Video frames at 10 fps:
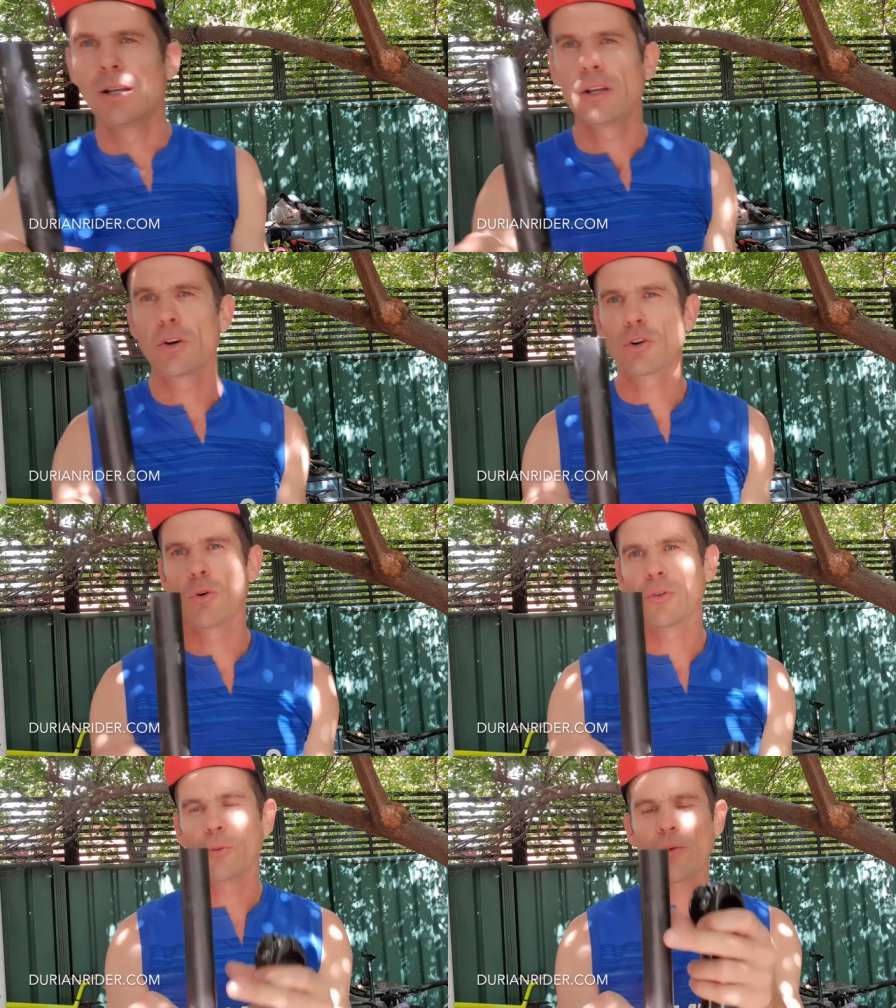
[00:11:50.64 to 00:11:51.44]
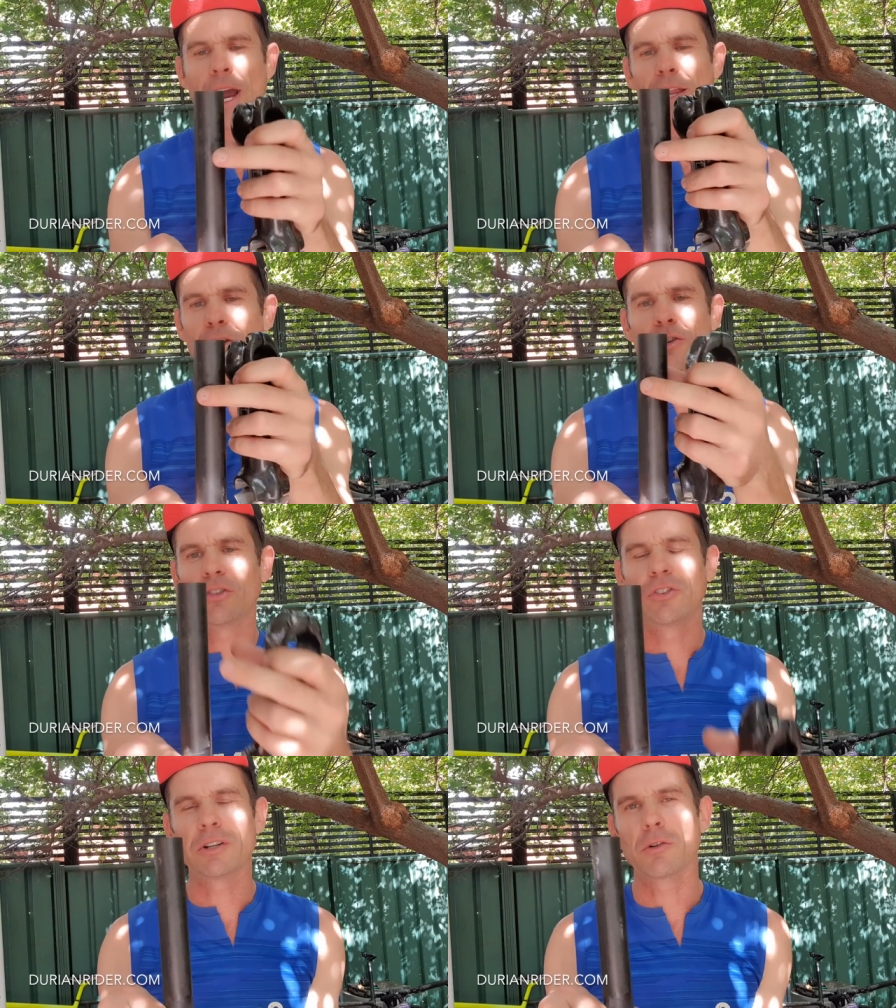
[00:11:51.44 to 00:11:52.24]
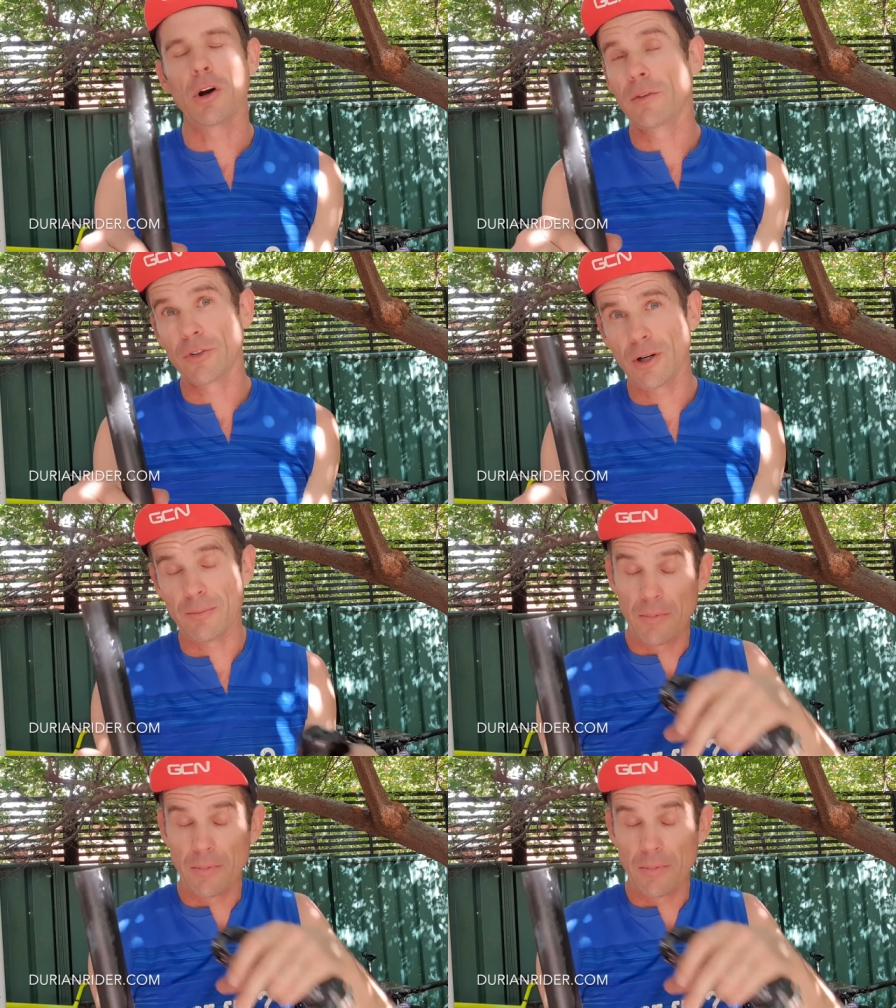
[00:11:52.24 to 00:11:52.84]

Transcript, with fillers: you're gonna cause a failure in your steerer over time,